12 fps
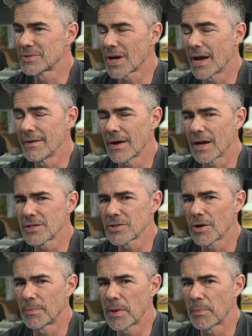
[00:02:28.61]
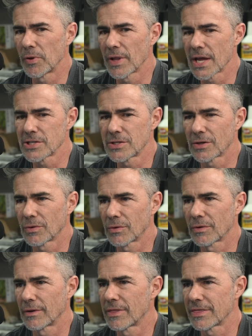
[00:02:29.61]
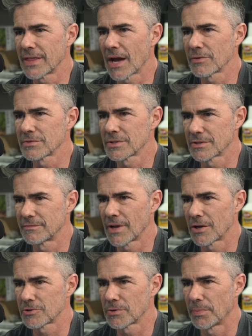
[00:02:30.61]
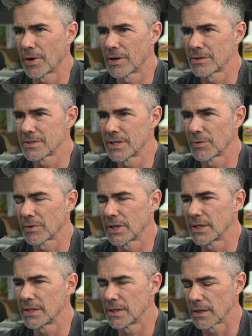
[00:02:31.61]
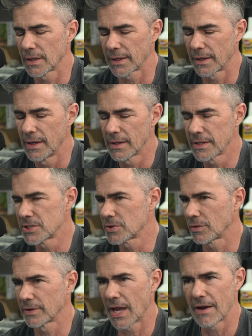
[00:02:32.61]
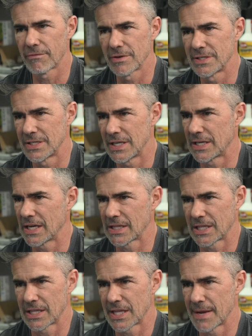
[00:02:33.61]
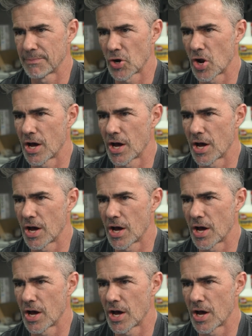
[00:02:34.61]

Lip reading: So I saw people last year ordering thousands of dollars of parts. They were getting they sold every seat kit that they brought.